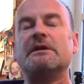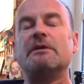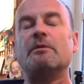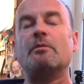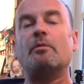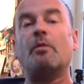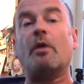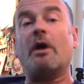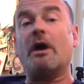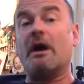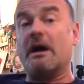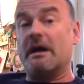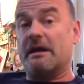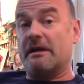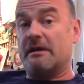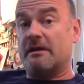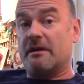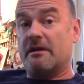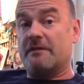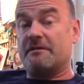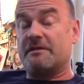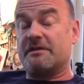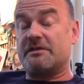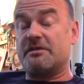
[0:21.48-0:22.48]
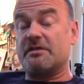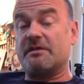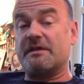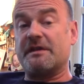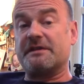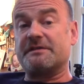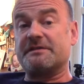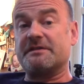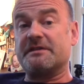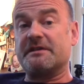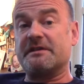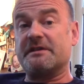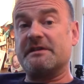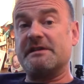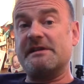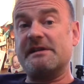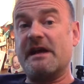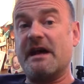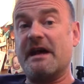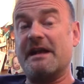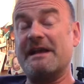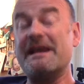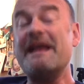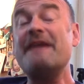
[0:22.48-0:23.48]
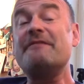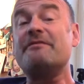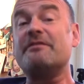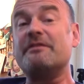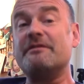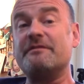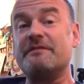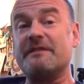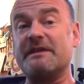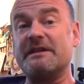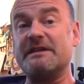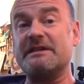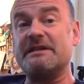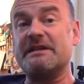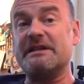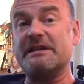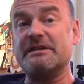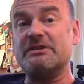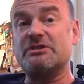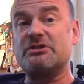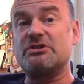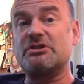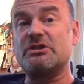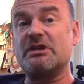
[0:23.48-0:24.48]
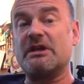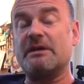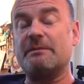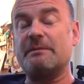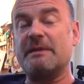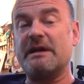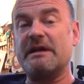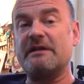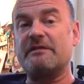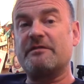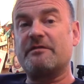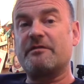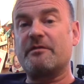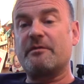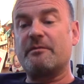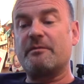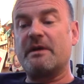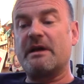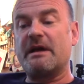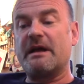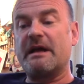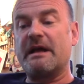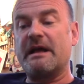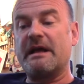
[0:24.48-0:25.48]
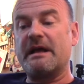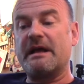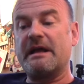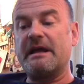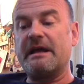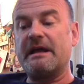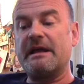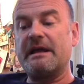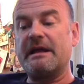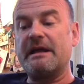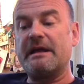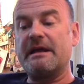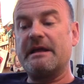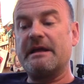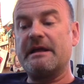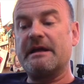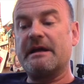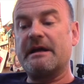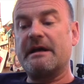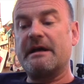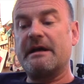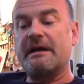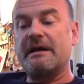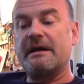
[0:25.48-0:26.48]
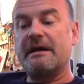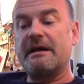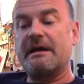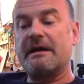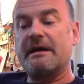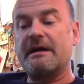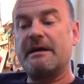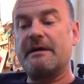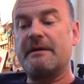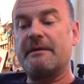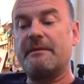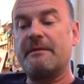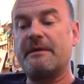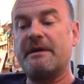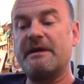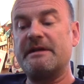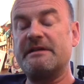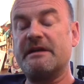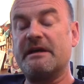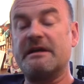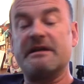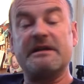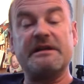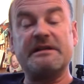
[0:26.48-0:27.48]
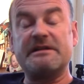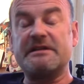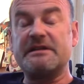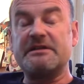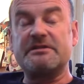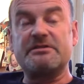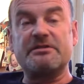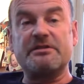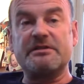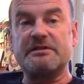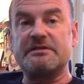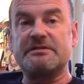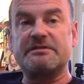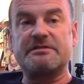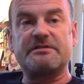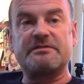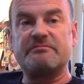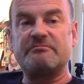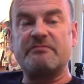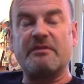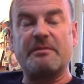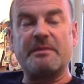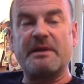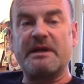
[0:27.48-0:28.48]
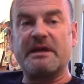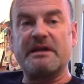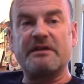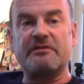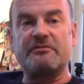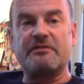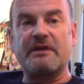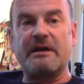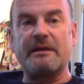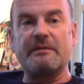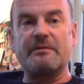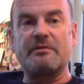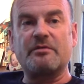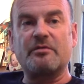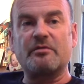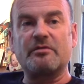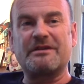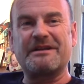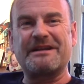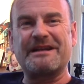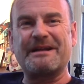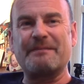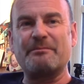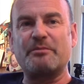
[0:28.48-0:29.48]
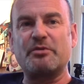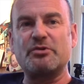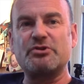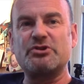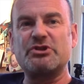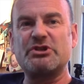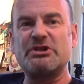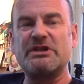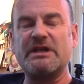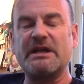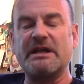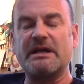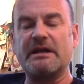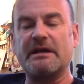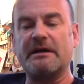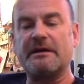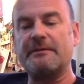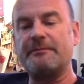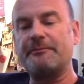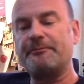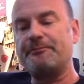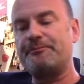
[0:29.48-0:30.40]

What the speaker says: wine of the 2011 vintage, made from an indigenous Romanian grape called Cramposie.